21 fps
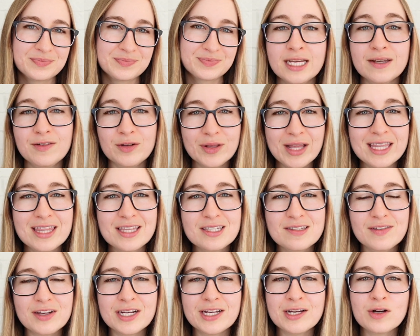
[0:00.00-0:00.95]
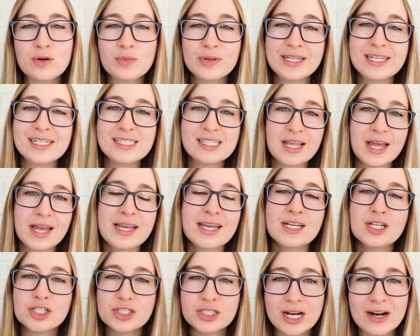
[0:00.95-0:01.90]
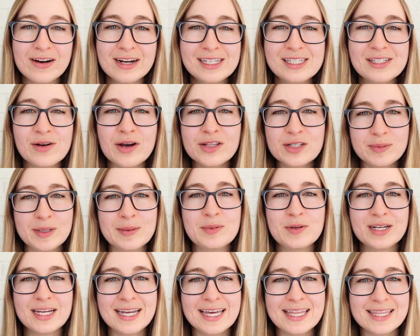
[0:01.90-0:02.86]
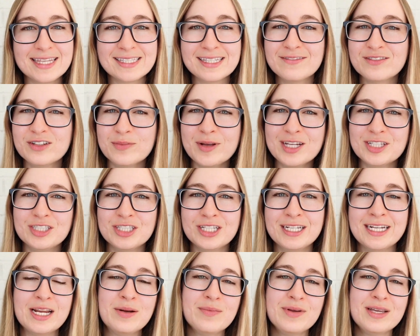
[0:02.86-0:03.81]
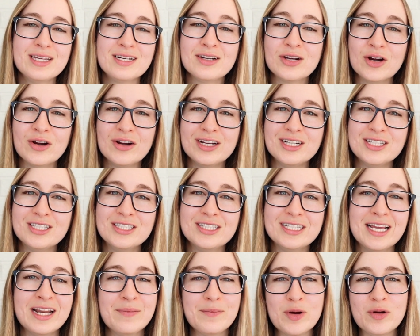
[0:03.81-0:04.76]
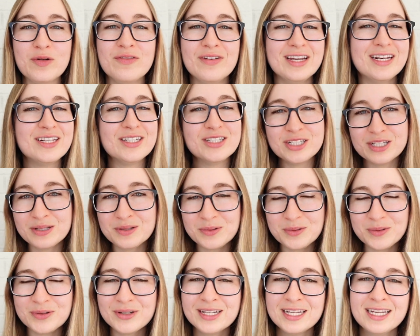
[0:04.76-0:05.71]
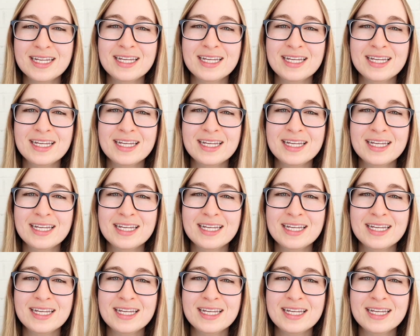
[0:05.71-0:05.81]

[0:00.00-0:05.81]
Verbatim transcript: If you like this video, please like and share it so other people can get this information and be encouraged and motivated too.